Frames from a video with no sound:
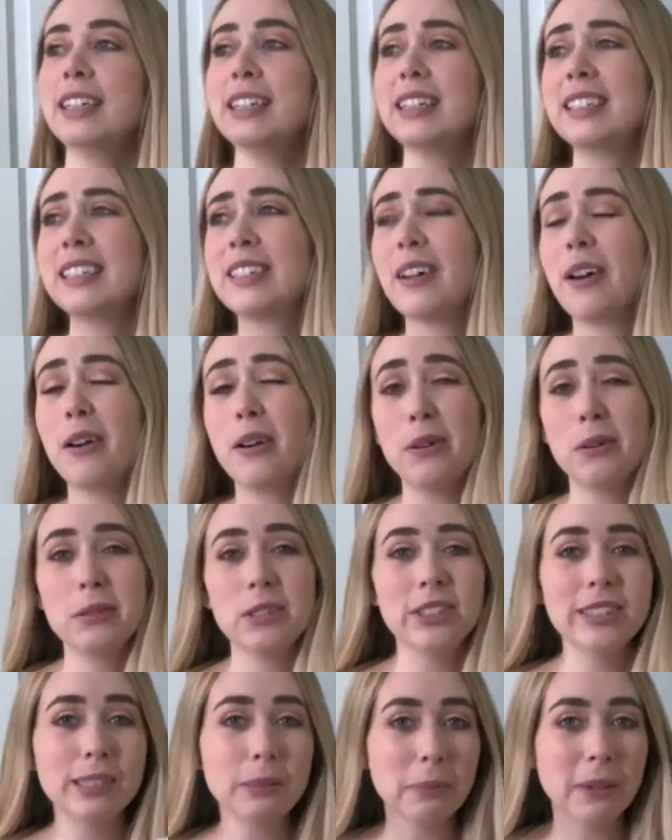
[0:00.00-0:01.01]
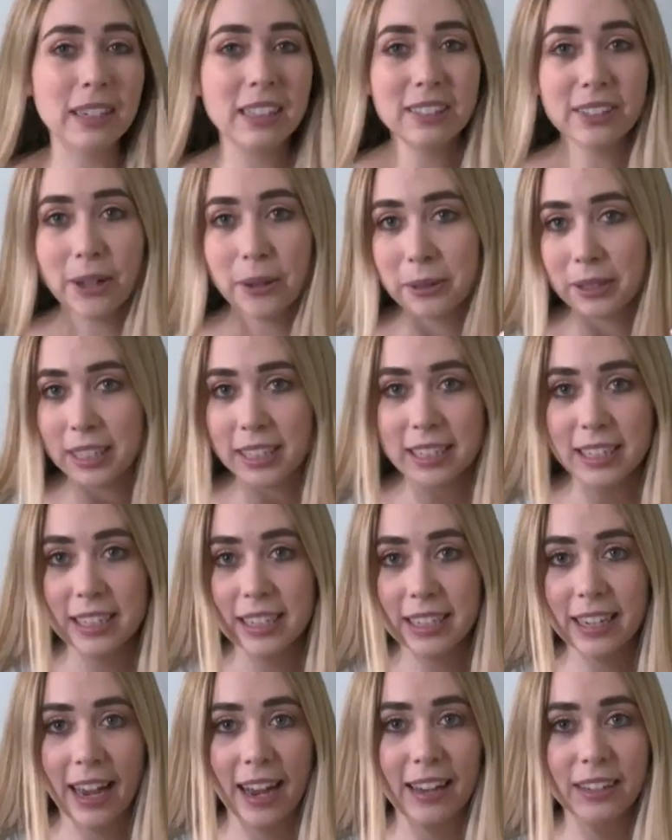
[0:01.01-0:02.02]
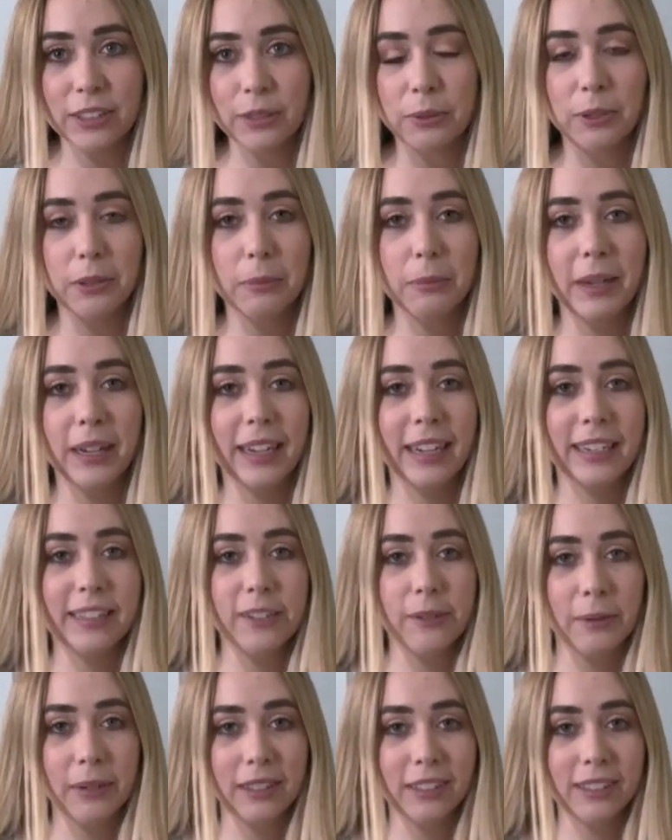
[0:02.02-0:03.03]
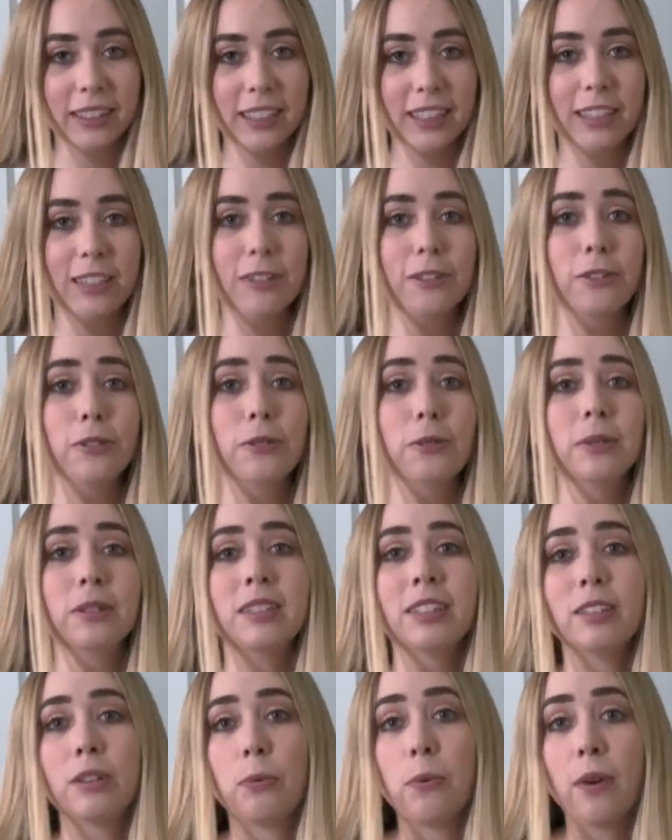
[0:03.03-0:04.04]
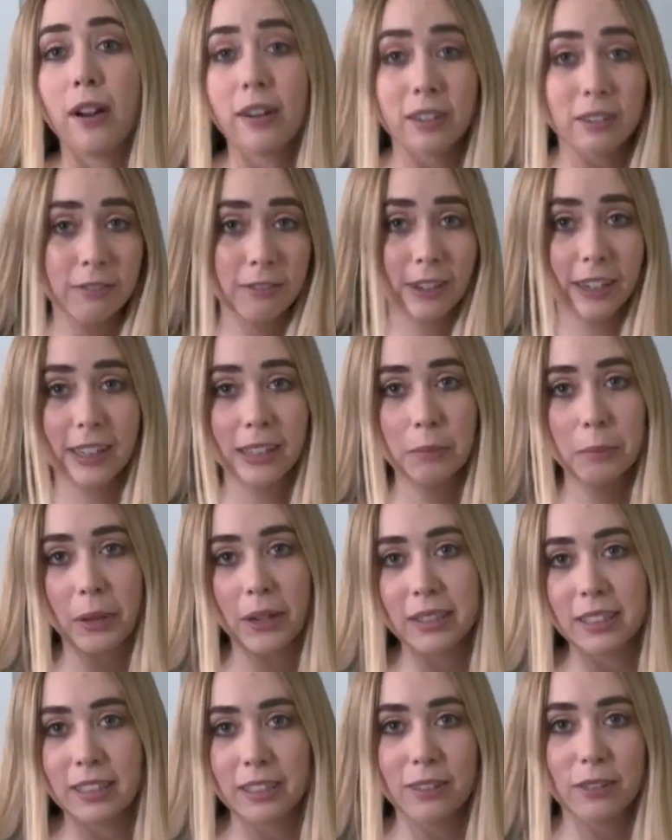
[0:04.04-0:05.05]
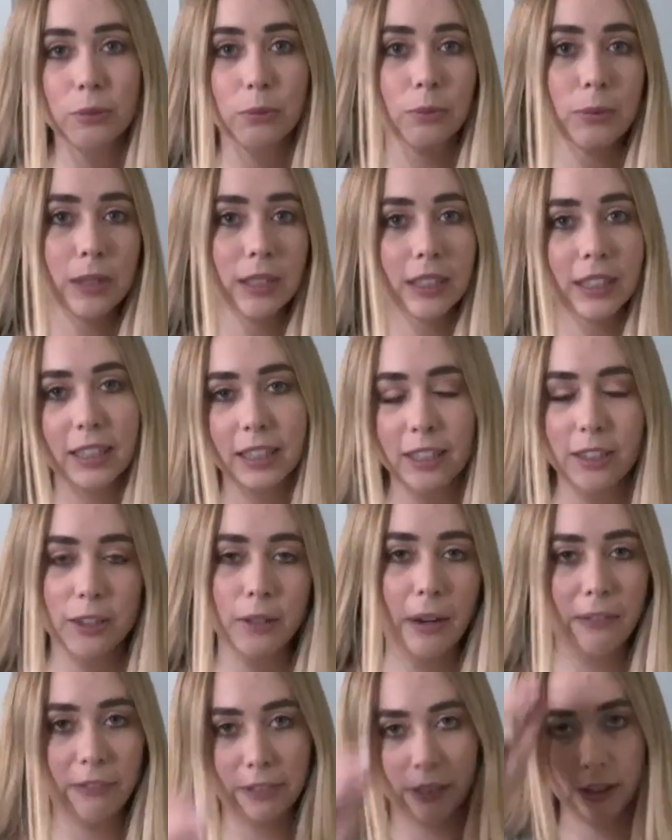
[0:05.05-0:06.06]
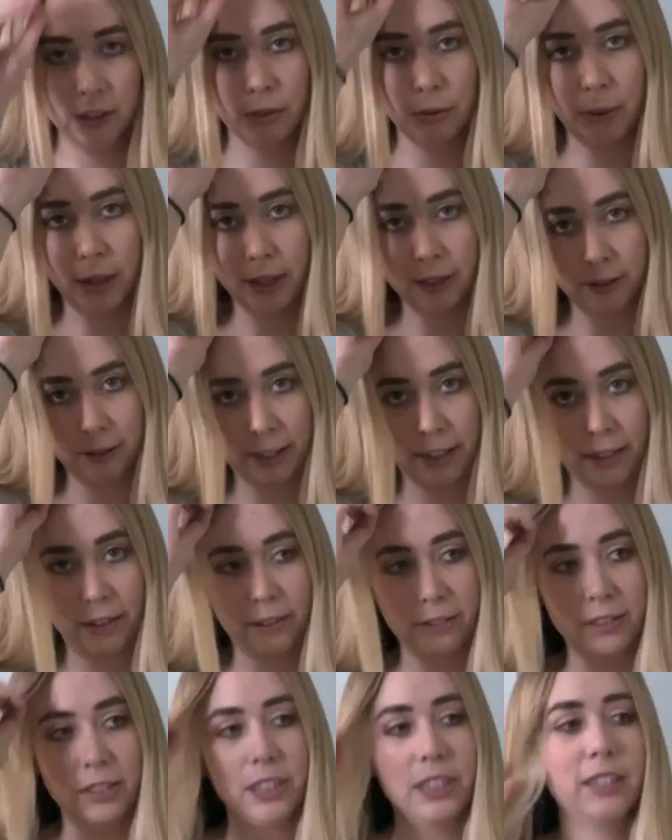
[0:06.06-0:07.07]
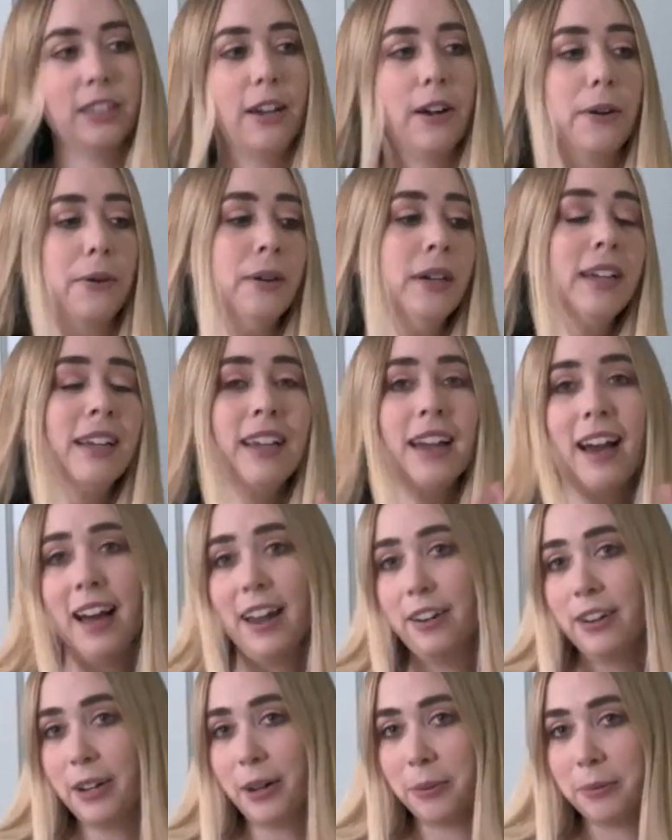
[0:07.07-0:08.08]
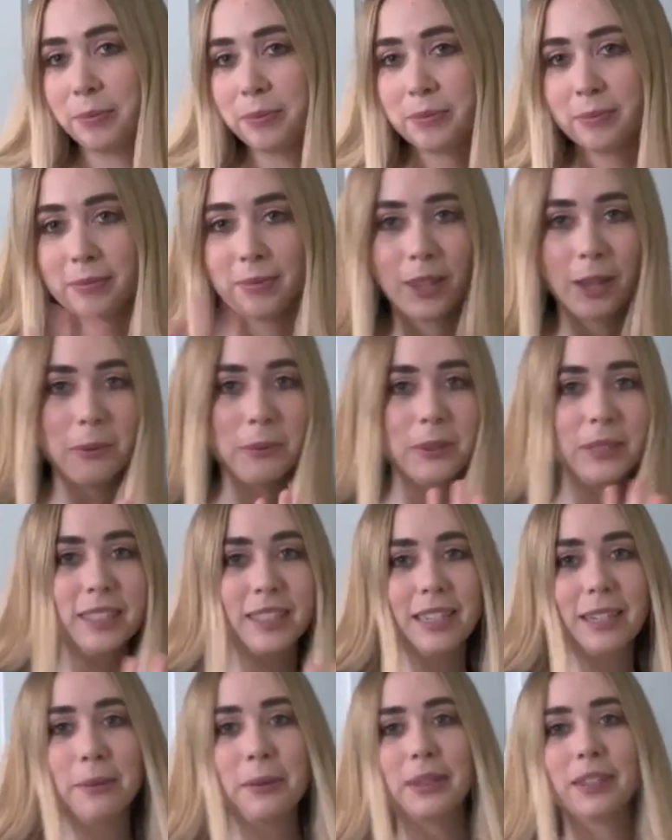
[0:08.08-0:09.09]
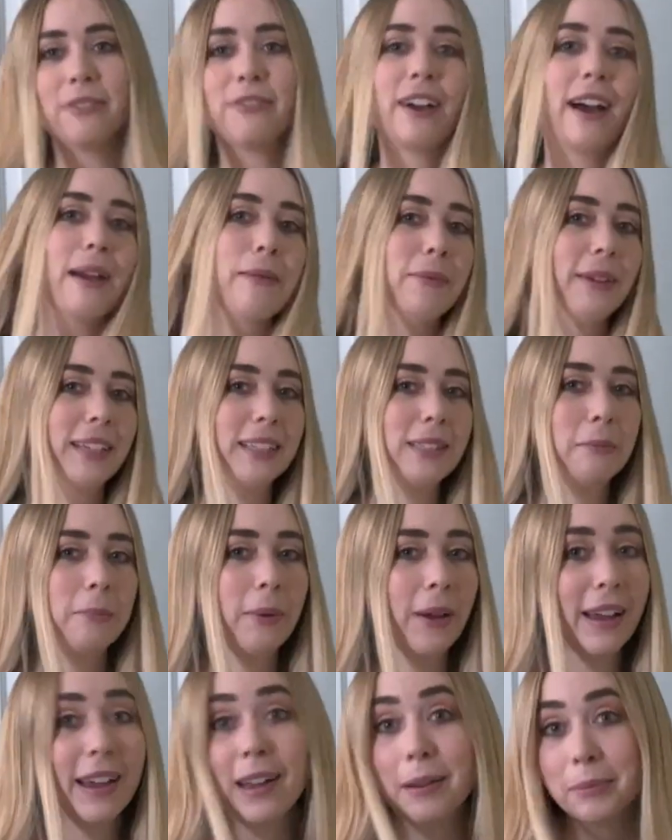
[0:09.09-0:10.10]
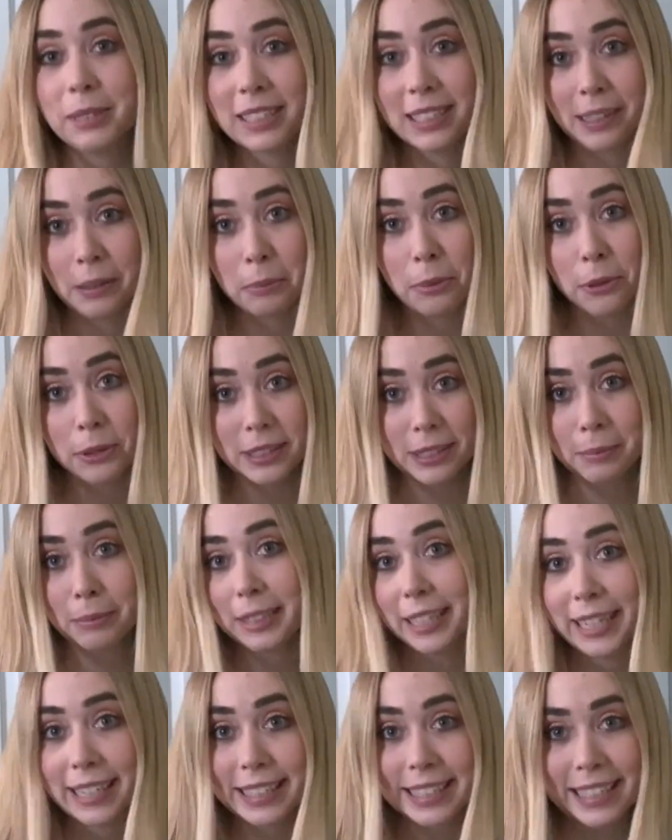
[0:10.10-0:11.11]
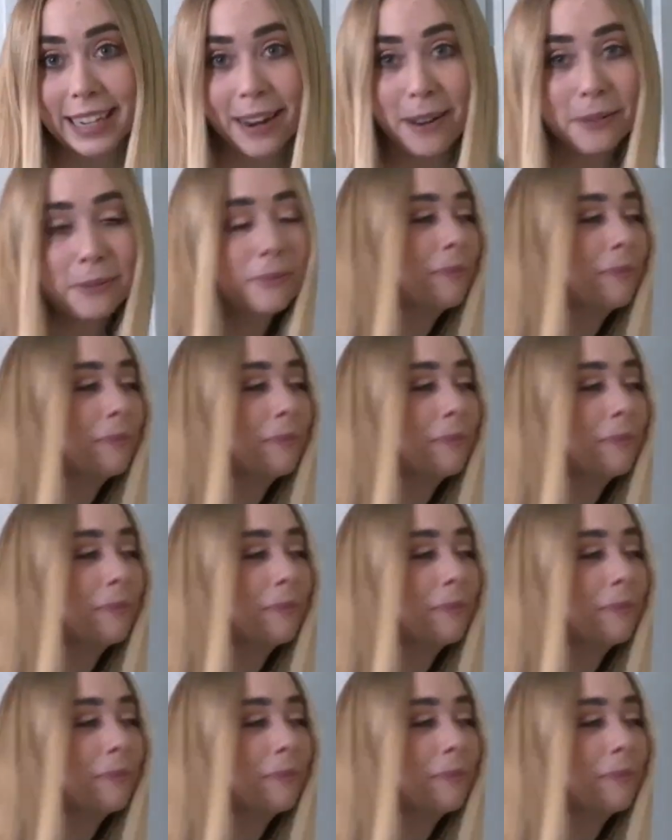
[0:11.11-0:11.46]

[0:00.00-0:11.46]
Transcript: So just pretty low-key, casual, but I do want to look cute. The waterfront in Boston's really cute and fun to walk around. So I don't know. We'll see what the vibe is, but I'm just going to pull some things now.